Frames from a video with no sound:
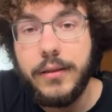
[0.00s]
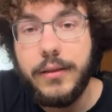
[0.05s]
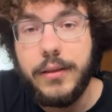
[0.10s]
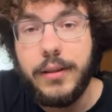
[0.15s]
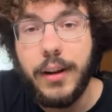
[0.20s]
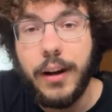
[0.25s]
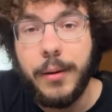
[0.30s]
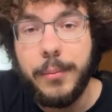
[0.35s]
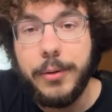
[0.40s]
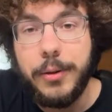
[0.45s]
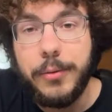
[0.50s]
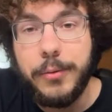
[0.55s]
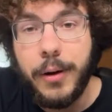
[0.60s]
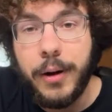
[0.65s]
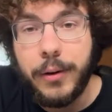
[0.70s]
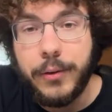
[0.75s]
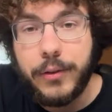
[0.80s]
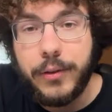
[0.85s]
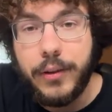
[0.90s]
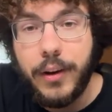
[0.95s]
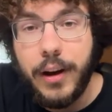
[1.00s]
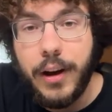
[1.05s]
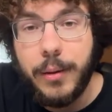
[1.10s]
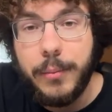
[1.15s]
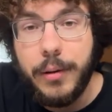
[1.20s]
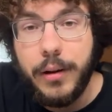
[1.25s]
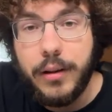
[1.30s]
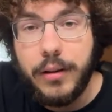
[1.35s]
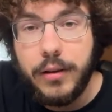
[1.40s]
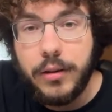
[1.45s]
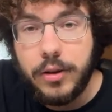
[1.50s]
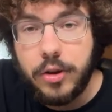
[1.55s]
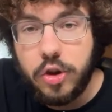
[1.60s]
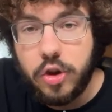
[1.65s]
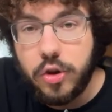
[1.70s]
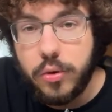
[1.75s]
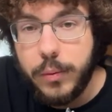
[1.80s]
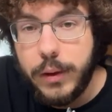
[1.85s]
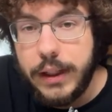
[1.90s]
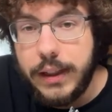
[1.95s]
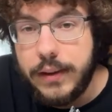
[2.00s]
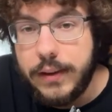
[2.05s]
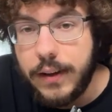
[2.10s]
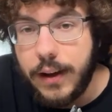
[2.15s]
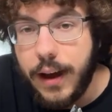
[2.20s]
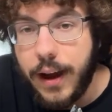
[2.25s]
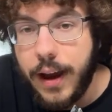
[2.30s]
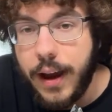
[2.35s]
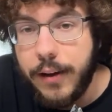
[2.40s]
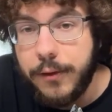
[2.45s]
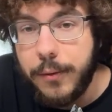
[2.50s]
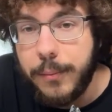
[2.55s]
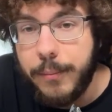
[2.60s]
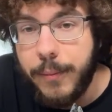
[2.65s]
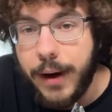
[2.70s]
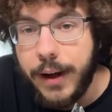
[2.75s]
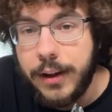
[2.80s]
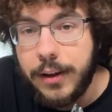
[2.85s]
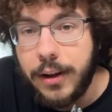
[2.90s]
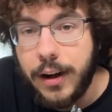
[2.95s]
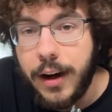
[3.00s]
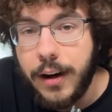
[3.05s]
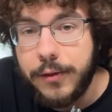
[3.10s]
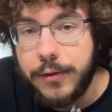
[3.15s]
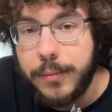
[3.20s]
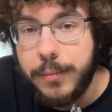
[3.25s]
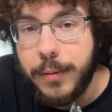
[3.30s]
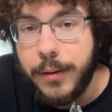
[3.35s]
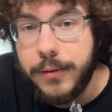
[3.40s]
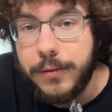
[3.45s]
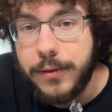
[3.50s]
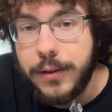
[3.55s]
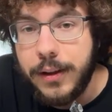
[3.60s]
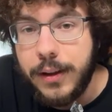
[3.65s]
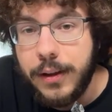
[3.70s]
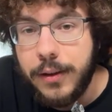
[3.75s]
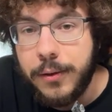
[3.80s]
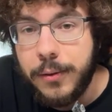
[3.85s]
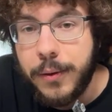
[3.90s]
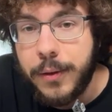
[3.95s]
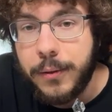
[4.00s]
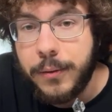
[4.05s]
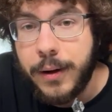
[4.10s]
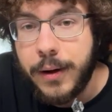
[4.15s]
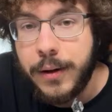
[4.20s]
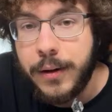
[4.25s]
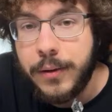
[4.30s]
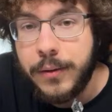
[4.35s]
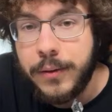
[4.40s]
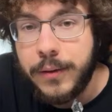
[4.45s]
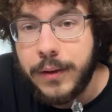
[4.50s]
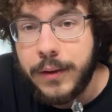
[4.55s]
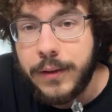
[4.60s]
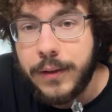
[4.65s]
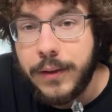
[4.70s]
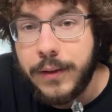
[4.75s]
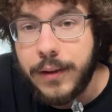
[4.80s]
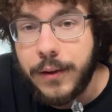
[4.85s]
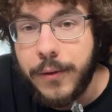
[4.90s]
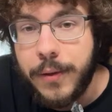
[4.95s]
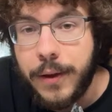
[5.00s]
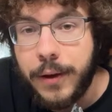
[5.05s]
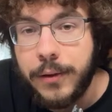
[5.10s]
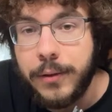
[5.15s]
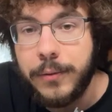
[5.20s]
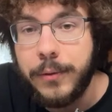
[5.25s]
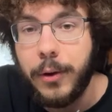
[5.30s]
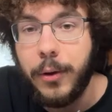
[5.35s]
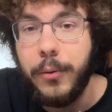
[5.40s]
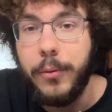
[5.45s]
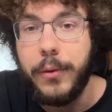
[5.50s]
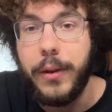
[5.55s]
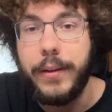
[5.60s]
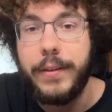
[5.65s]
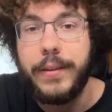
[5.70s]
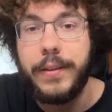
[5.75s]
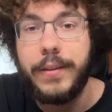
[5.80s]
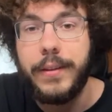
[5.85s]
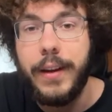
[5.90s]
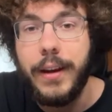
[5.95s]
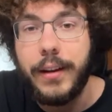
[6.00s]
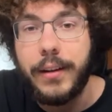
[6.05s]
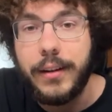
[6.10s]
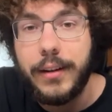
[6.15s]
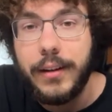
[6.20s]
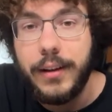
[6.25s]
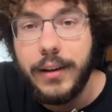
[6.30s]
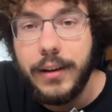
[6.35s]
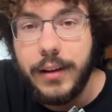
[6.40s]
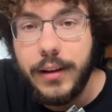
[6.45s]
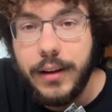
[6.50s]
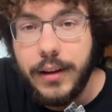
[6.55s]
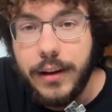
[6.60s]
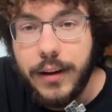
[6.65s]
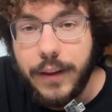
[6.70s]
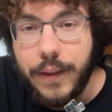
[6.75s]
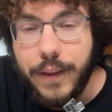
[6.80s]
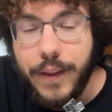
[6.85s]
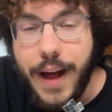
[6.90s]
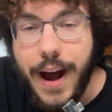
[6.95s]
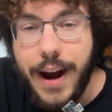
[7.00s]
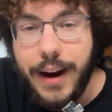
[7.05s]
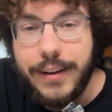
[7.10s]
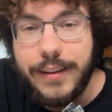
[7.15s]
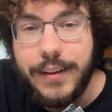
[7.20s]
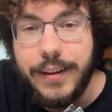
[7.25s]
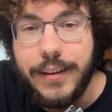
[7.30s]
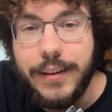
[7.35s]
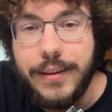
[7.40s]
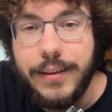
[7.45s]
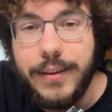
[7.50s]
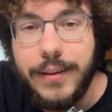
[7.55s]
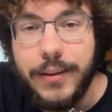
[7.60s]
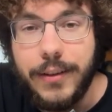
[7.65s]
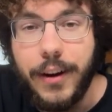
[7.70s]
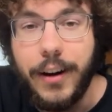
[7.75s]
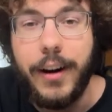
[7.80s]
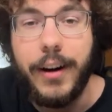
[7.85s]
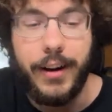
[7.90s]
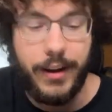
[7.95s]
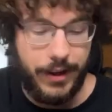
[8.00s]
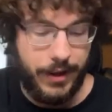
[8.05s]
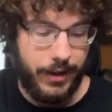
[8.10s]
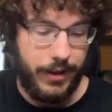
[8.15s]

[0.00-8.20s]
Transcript: WL sub. Sweet. I have a Minecraft butt video with around 67,000 views. Oh, that's sick. Locked in. Sorry.